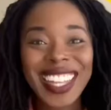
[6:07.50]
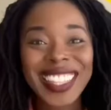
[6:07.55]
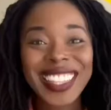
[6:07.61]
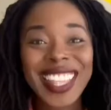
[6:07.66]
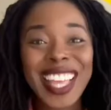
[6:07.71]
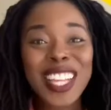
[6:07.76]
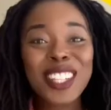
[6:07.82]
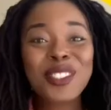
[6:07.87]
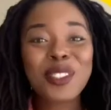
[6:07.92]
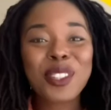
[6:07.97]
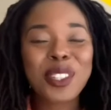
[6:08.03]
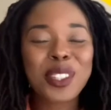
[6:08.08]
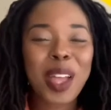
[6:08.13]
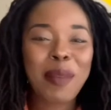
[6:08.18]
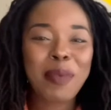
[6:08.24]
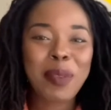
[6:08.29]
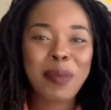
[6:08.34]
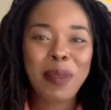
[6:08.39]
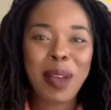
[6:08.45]
Thanks for
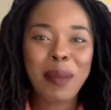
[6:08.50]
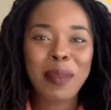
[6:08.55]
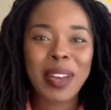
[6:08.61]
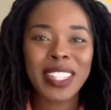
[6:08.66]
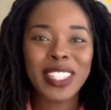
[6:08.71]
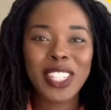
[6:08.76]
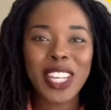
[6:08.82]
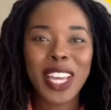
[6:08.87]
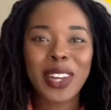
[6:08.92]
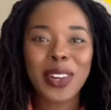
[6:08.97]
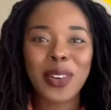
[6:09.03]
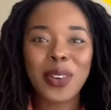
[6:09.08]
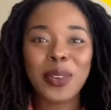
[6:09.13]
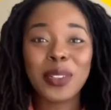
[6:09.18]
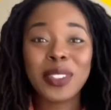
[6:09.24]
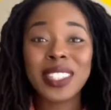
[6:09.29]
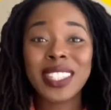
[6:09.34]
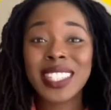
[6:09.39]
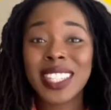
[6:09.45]
stopping by my channel.
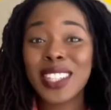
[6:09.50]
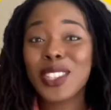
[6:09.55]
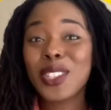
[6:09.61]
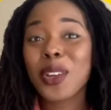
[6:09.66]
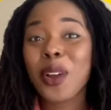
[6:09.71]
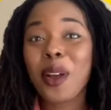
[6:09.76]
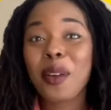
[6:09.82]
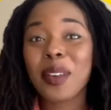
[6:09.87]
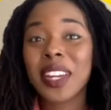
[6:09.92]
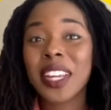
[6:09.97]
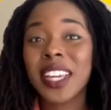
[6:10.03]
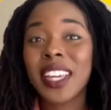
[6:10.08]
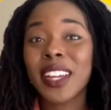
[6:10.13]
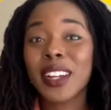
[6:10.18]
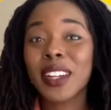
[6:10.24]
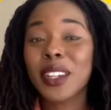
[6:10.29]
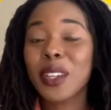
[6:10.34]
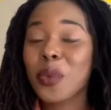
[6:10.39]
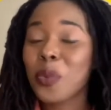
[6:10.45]
Since you're already
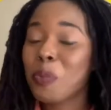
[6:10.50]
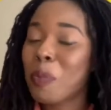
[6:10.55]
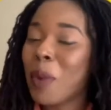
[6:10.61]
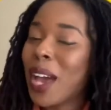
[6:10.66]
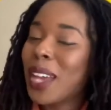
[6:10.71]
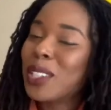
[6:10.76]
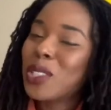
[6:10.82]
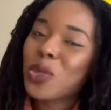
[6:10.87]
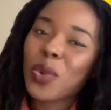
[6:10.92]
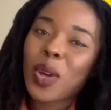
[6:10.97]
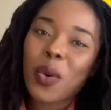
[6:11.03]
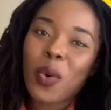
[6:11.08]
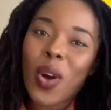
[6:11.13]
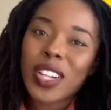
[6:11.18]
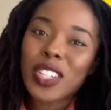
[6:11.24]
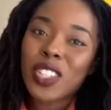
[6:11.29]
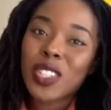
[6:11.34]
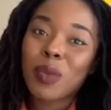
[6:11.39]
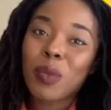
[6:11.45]
here, you might as well
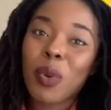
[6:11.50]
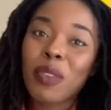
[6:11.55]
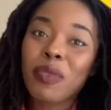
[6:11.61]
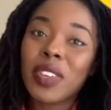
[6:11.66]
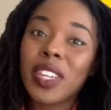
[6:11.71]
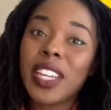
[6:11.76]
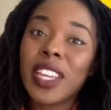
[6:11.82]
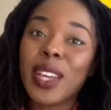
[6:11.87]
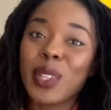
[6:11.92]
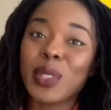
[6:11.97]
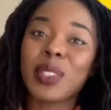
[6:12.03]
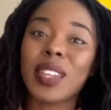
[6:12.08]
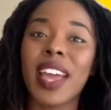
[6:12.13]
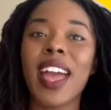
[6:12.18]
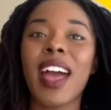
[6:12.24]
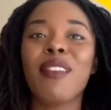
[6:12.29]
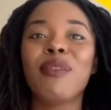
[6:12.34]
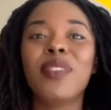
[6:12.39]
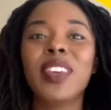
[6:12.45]
watch some more videos. I
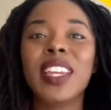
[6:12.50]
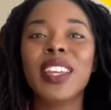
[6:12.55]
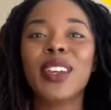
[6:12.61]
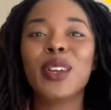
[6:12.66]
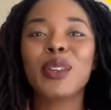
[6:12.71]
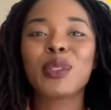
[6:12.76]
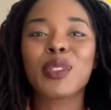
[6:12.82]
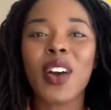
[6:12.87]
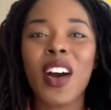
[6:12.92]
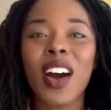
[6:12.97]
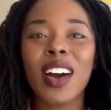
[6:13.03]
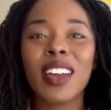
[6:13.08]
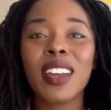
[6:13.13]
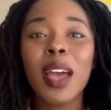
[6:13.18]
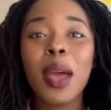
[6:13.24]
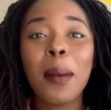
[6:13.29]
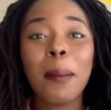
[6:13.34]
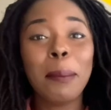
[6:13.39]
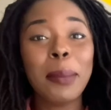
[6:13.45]
have videos on
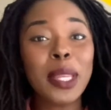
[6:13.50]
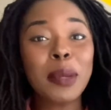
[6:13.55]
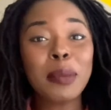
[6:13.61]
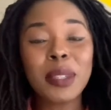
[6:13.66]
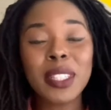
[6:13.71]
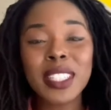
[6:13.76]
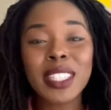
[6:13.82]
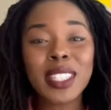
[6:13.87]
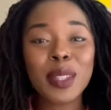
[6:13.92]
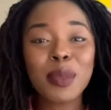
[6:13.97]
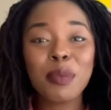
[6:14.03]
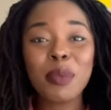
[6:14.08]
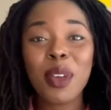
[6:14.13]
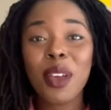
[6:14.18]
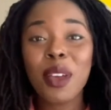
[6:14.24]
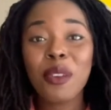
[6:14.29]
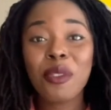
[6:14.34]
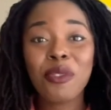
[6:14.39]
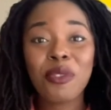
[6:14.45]
minimalism,
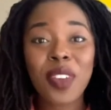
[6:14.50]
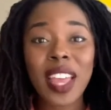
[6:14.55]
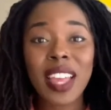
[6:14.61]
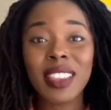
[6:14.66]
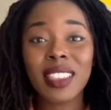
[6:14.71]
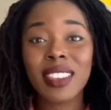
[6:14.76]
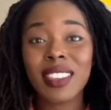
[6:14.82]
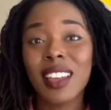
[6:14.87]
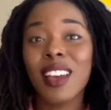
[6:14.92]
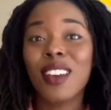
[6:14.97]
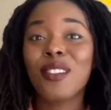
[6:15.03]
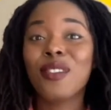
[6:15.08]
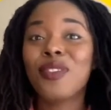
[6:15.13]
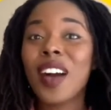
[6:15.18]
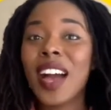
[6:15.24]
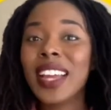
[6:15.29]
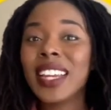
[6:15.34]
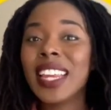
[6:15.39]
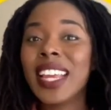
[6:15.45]
faith,
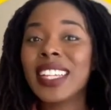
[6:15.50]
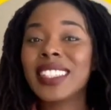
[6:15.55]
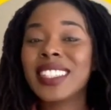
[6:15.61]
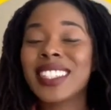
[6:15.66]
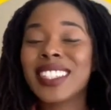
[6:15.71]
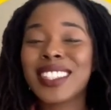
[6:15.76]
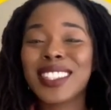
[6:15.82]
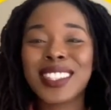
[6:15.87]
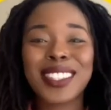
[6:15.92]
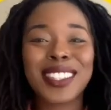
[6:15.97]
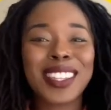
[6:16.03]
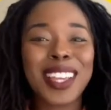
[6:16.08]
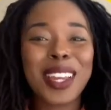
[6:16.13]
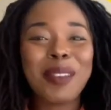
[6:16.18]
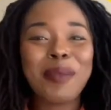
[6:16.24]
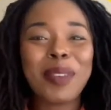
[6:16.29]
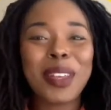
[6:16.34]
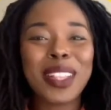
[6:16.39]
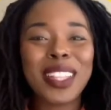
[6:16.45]
finances,
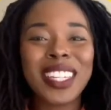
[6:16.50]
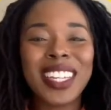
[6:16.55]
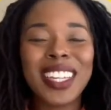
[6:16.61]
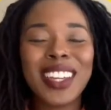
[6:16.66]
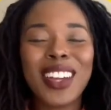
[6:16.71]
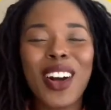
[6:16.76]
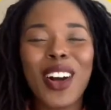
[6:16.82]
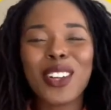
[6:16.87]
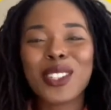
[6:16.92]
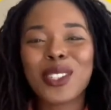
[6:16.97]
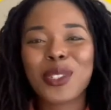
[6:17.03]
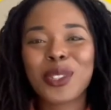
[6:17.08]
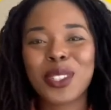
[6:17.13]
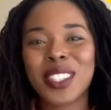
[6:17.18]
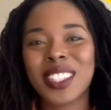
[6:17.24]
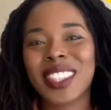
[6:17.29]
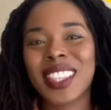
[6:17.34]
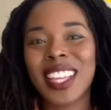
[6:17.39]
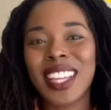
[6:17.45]
sustainability, all
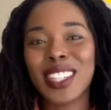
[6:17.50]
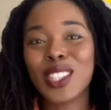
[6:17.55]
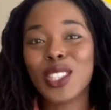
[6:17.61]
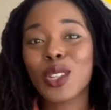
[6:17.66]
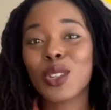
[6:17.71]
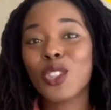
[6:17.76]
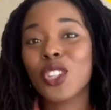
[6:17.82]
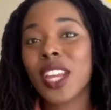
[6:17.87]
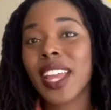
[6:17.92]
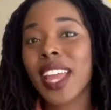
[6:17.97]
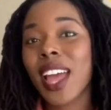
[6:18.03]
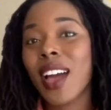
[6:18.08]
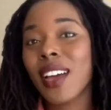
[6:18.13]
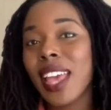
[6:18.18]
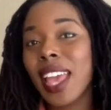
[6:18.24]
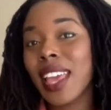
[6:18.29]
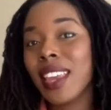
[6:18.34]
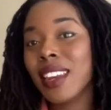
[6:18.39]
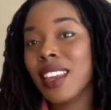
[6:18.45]
sorts of things. So check
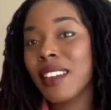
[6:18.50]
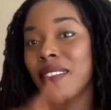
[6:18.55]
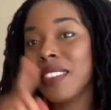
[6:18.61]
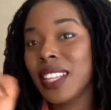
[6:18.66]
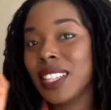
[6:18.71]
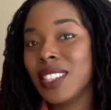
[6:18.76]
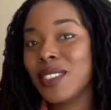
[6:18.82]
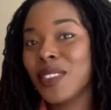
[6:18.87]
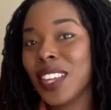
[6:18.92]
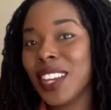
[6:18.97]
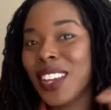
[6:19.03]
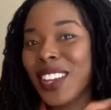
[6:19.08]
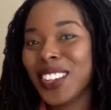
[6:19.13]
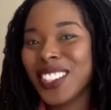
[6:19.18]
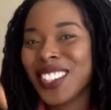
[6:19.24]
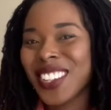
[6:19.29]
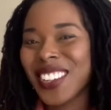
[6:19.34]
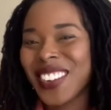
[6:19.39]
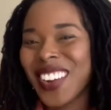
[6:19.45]
out any of these
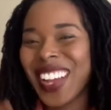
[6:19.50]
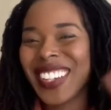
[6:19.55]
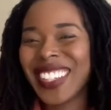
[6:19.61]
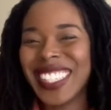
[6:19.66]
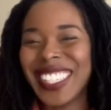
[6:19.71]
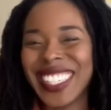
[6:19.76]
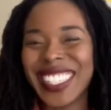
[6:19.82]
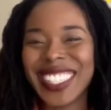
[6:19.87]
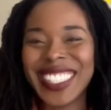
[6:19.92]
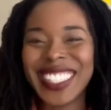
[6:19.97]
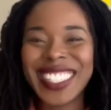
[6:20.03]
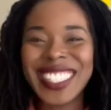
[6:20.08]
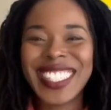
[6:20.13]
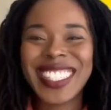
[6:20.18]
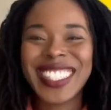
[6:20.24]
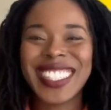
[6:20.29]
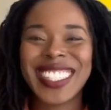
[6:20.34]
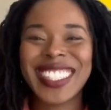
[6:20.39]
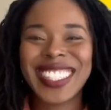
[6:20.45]
videos around here.
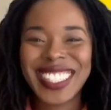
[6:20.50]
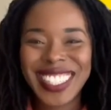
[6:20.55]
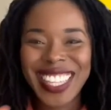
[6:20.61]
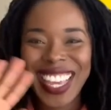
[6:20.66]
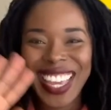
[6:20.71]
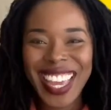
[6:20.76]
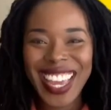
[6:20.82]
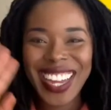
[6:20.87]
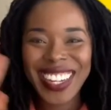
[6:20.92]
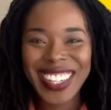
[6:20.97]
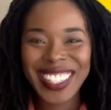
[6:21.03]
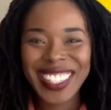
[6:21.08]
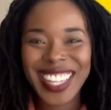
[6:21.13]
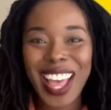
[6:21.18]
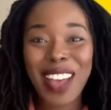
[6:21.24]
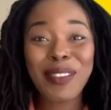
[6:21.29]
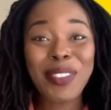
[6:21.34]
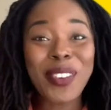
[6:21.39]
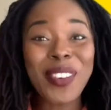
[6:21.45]
Take care.
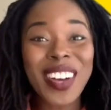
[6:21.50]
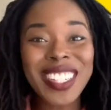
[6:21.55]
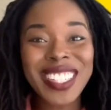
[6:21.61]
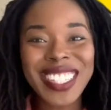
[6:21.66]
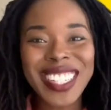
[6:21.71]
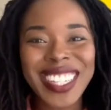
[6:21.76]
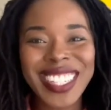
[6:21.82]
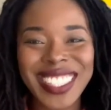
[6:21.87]
Happy watching.